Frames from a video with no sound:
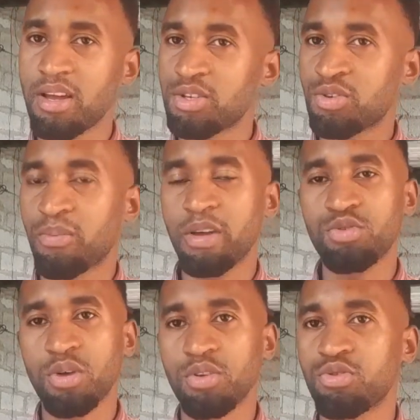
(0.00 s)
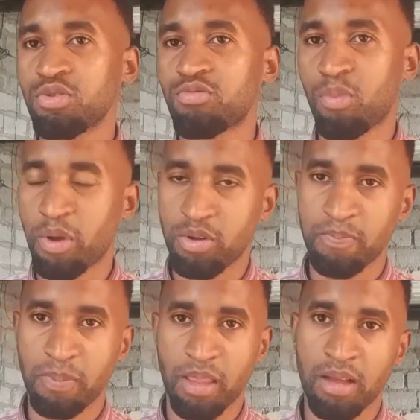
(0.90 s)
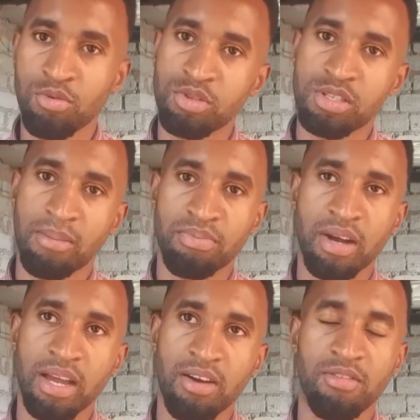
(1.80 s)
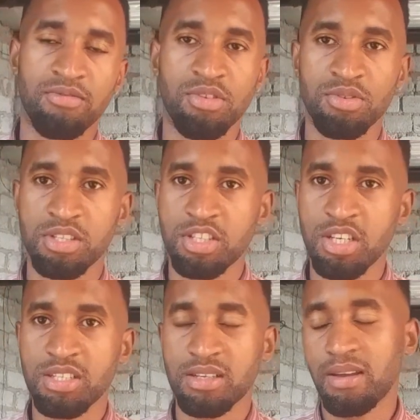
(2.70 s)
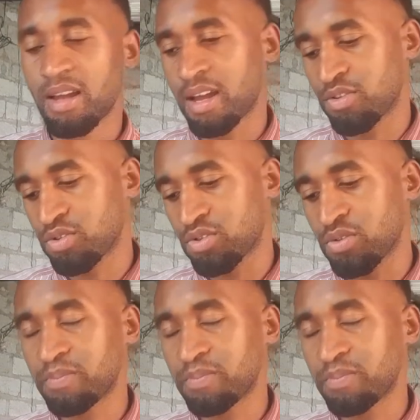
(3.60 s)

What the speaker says: So make sure you choose from a good supplier of those chicks, and also